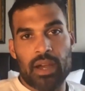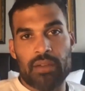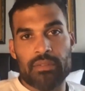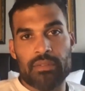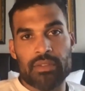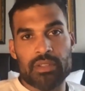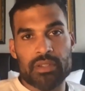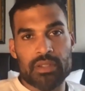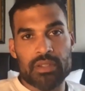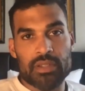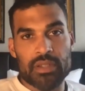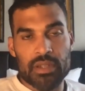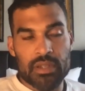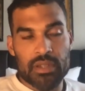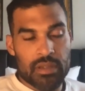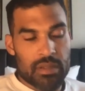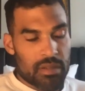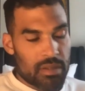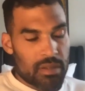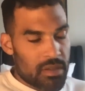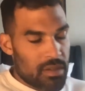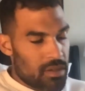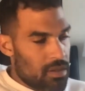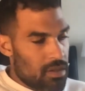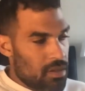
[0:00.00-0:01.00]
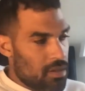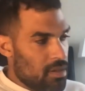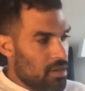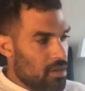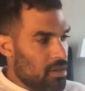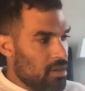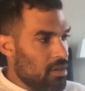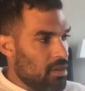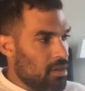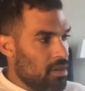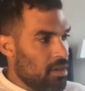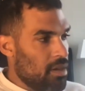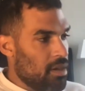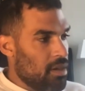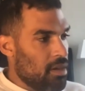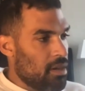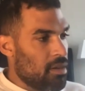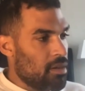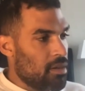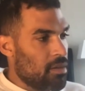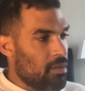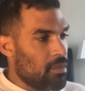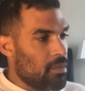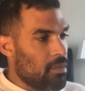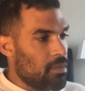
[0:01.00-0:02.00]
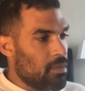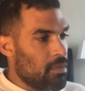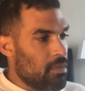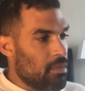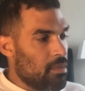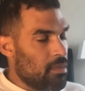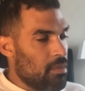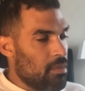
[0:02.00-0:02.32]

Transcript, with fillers: obviously. Um,